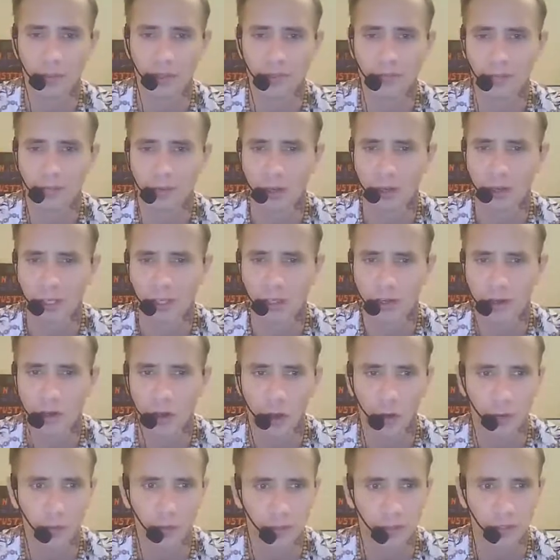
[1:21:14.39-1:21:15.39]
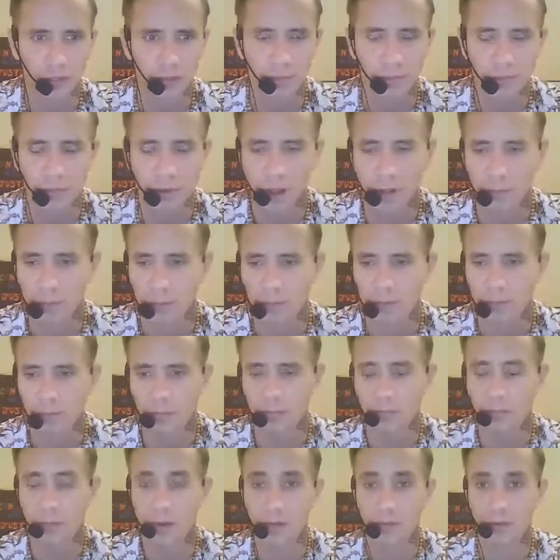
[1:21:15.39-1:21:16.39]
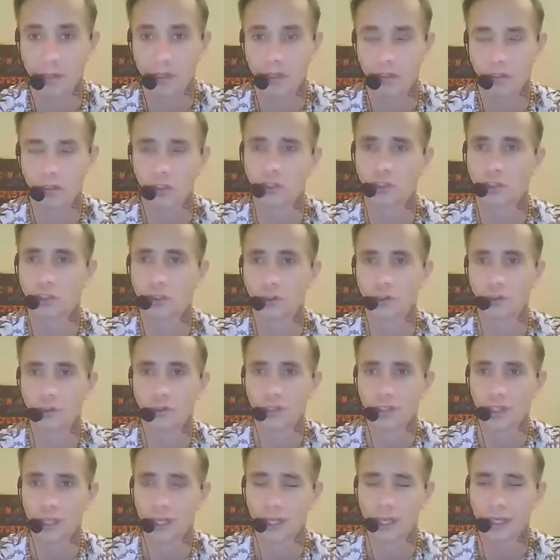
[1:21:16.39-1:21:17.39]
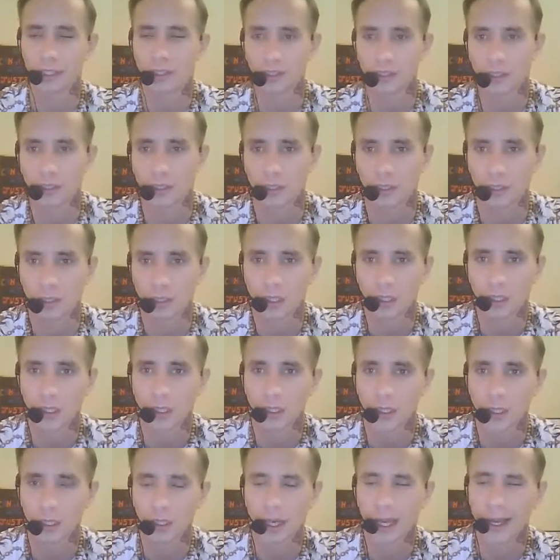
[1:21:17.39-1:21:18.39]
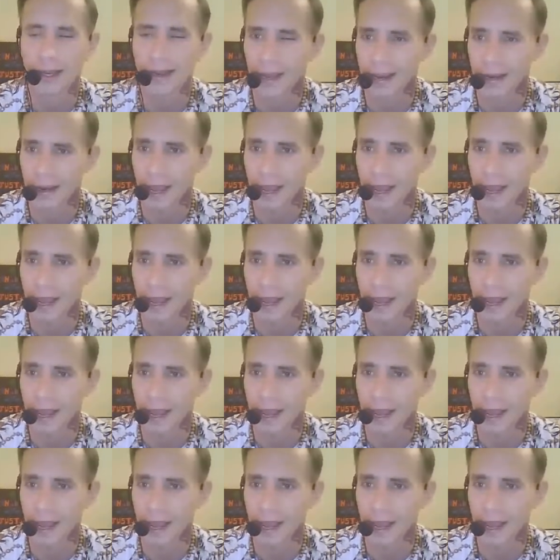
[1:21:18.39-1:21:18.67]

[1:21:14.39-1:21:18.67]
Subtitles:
you feel like you're in an office environment with other students sitting next to you, and